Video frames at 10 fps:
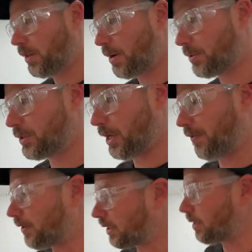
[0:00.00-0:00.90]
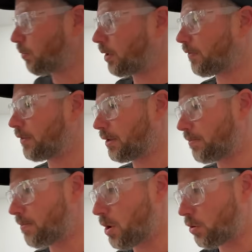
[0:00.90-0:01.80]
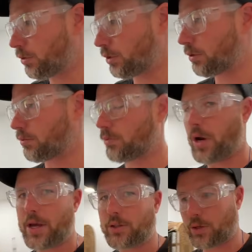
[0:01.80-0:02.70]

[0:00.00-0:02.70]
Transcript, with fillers: That was definitely one of the most raised